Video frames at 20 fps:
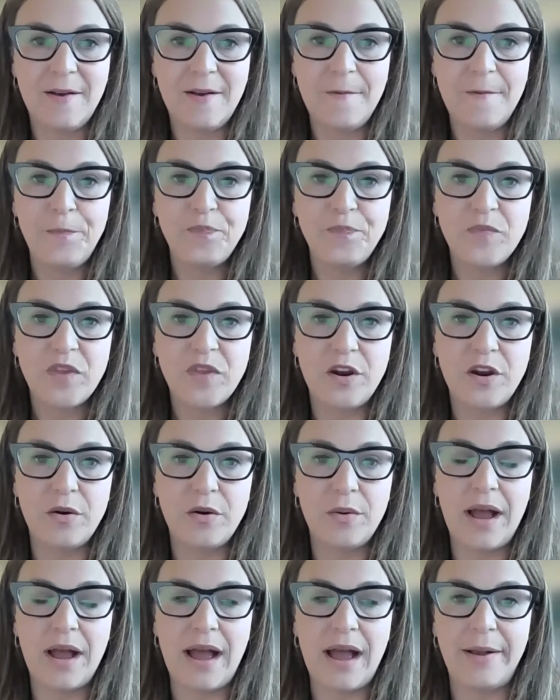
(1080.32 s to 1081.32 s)

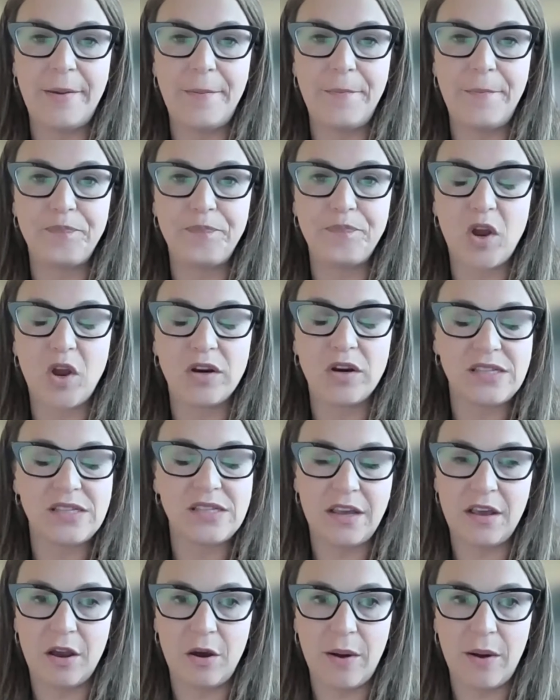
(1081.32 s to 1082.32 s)
our
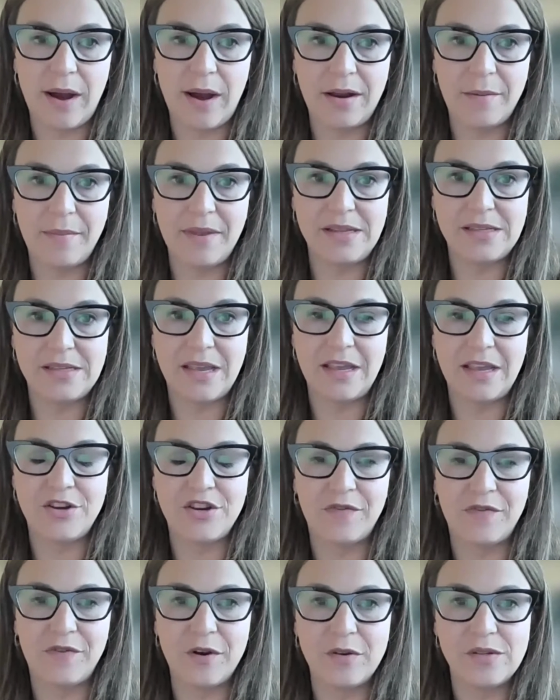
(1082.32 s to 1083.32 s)
CEO, Adam Minsky, Jeff
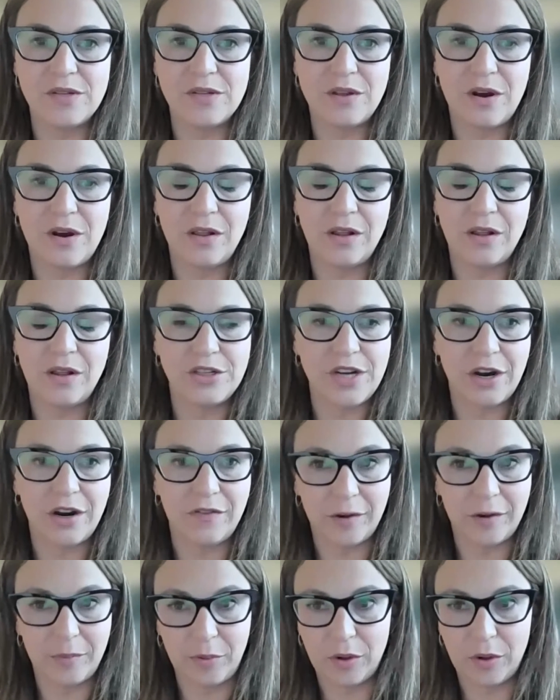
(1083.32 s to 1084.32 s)
Rosenthal, our chair of our
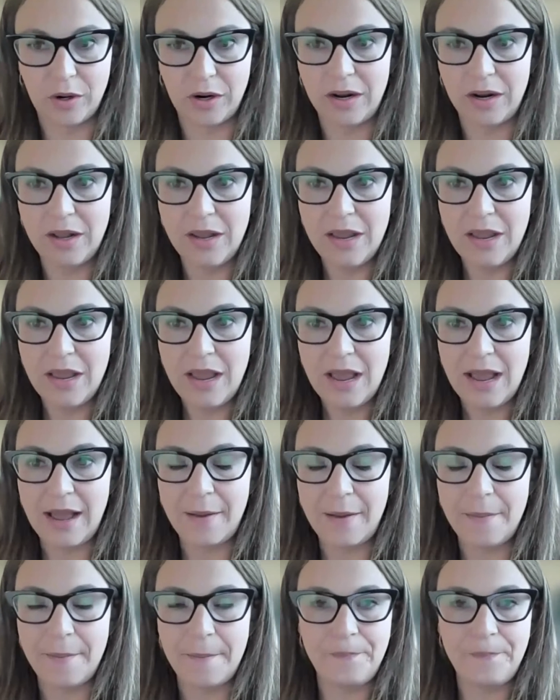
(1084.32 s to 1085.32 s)
board,
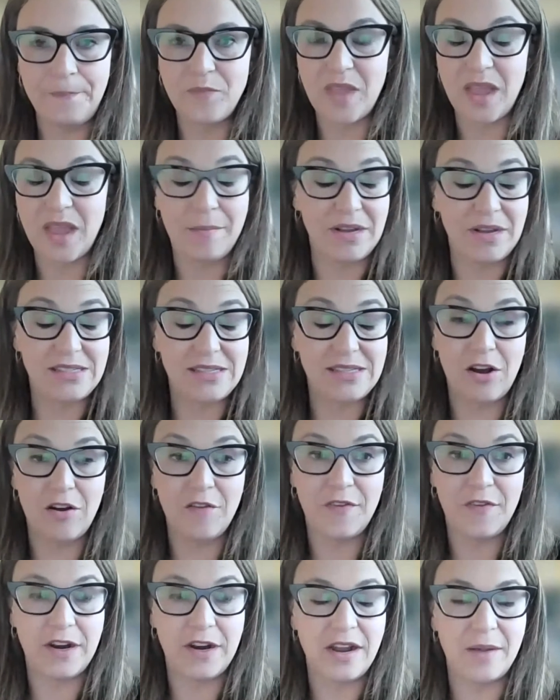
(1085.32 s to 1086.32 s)
and
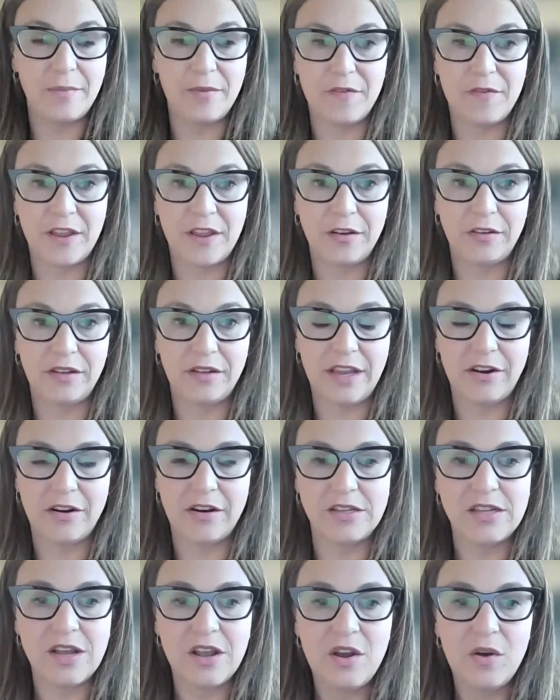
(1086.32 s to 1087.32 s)
myself and a number of other
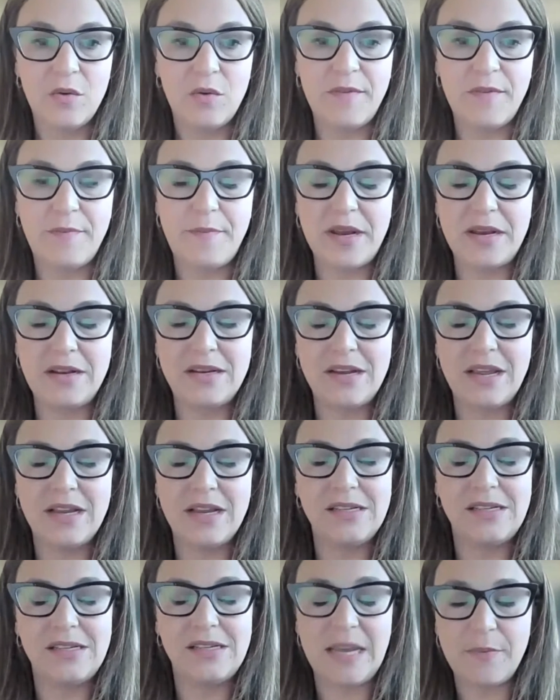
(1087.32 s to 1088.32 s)
leaders, we've been in
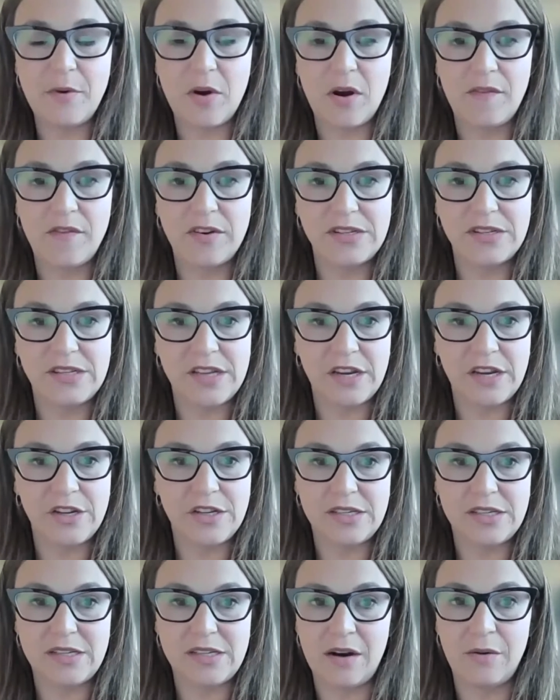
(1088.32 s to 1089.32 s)
deep conversations
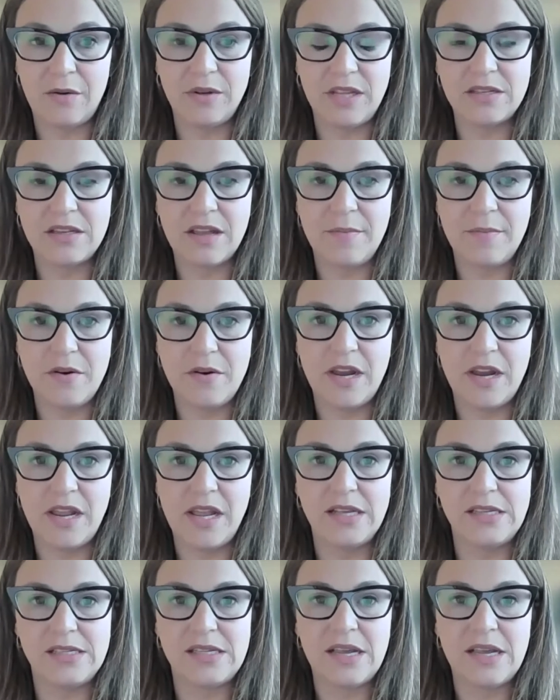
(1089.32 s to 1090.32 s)
now with these
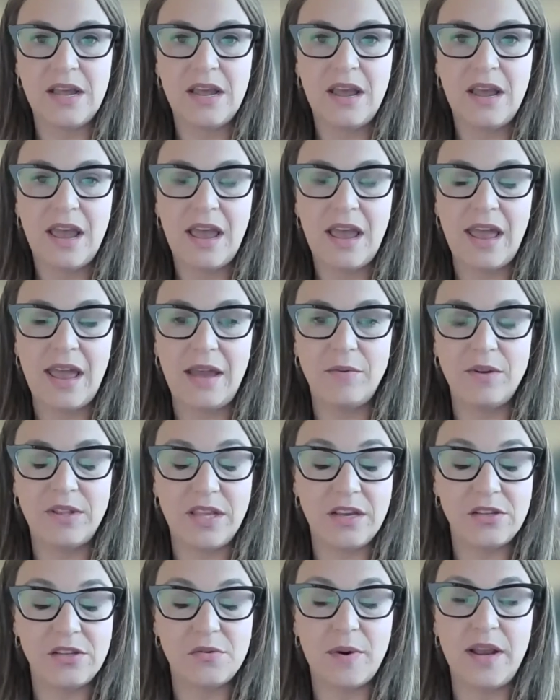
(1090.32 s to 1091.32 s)
communities and with
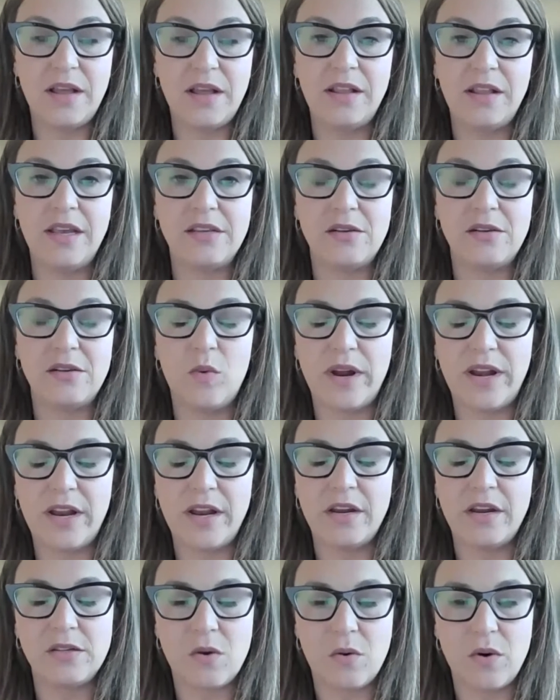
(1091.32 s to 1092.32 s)
the Israelis on what it
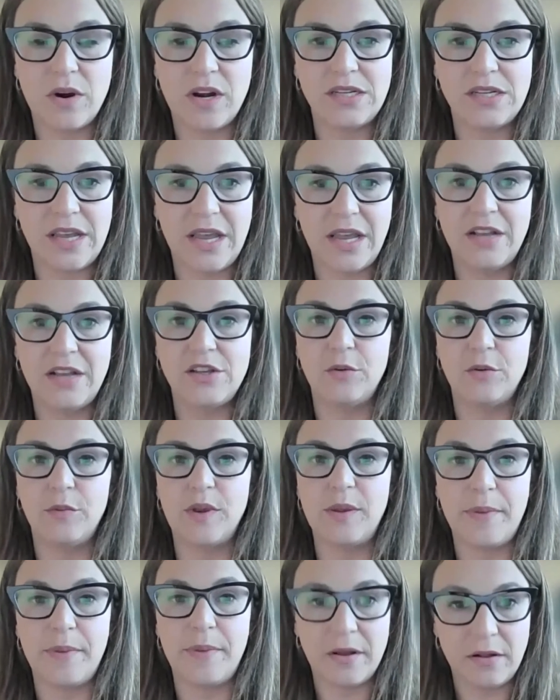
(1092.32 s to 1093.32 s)
is going to take to
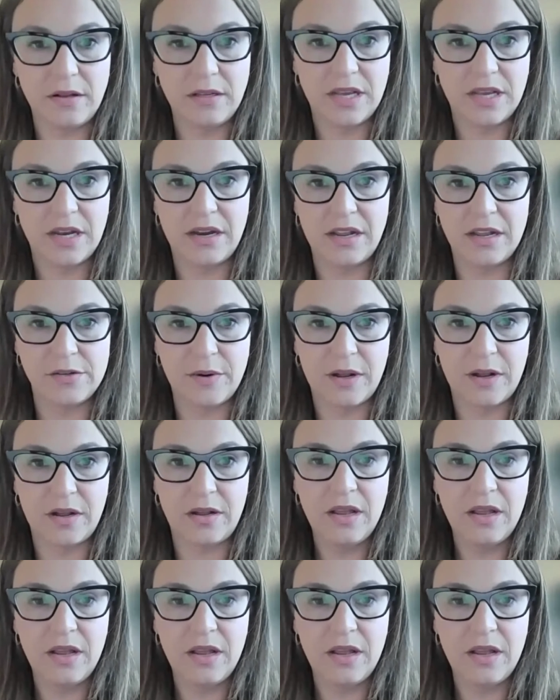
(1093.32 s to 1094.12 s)
rebuild in Israel.